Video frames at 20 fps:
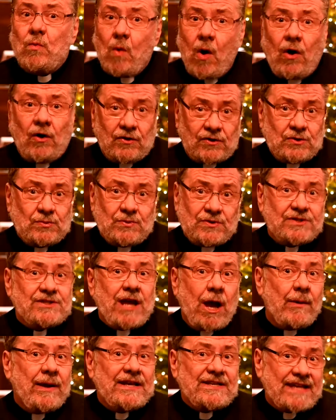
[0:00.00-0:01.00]
what was
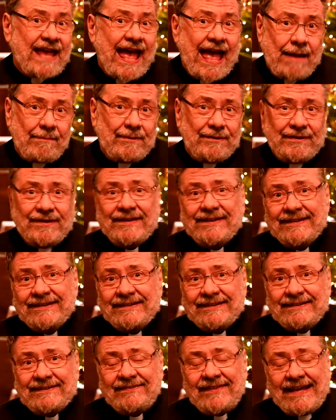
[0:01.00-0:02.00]
going to happen.
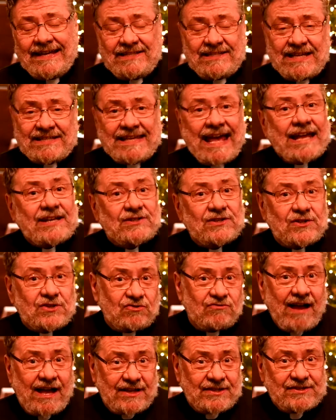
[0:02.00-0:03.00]
They just had to
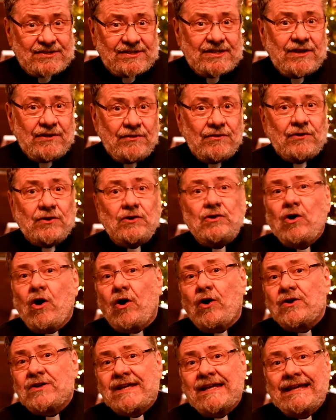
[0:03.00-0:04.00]
trust that
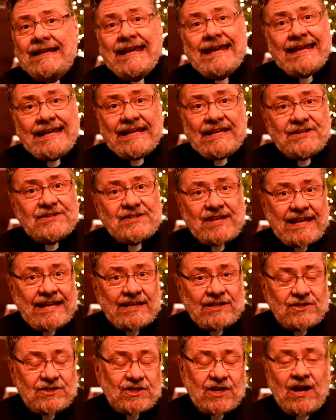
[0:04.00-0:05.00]
God is
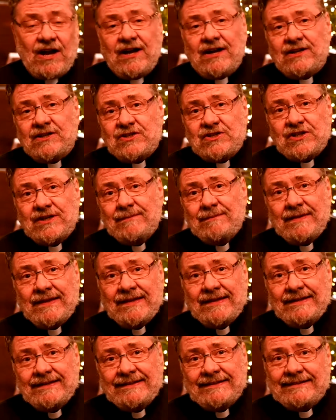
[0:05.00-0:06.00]
in charge.
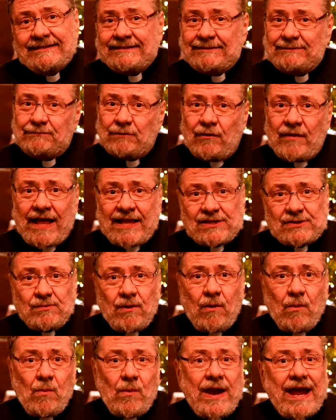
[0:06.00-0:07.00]
Well, that's
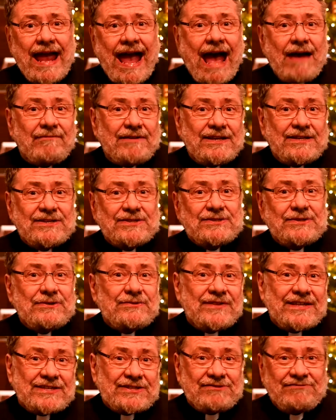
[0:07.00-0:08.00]
what we're having to do
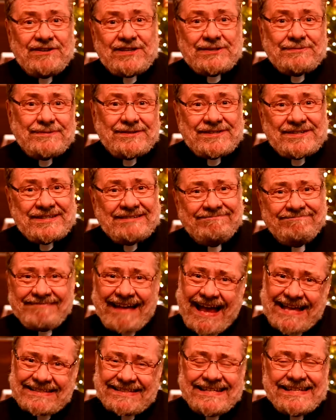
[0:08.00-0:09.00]
this Christmas,
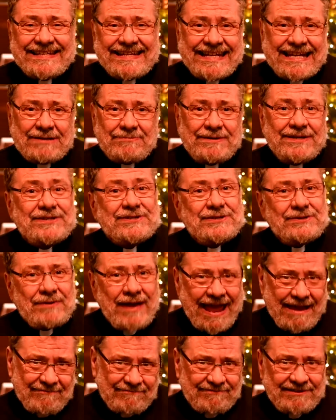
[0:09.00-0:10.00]
as indeed we
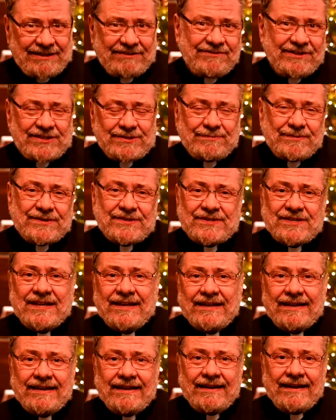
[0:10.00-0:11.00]
do every Christmas.